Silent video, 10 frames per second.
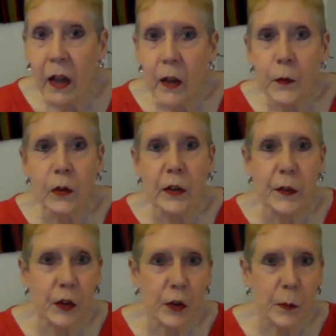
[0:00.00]
If you'll
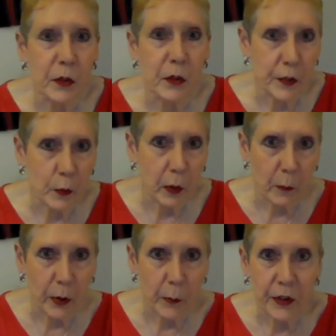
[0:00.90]
excuse me just one
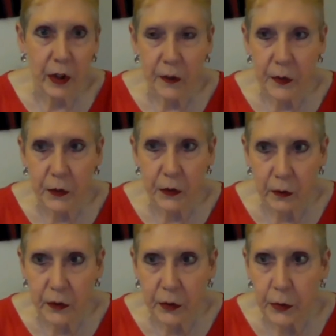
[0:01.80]
moment, I'll
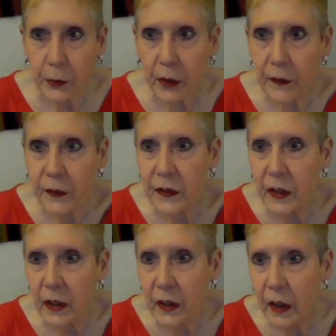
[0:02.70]
scroll through and
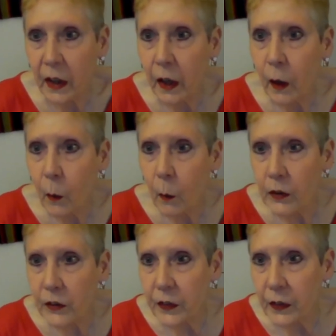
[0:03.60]
see
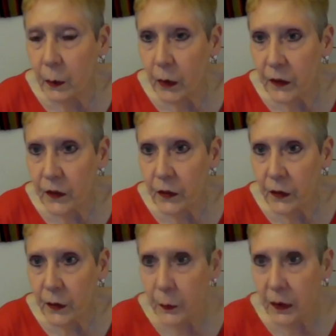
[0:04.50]
what
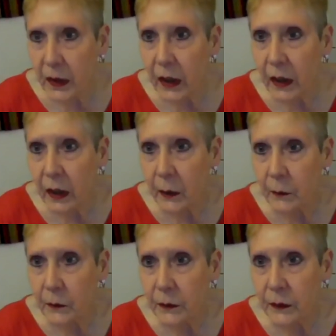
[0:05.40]
questions we have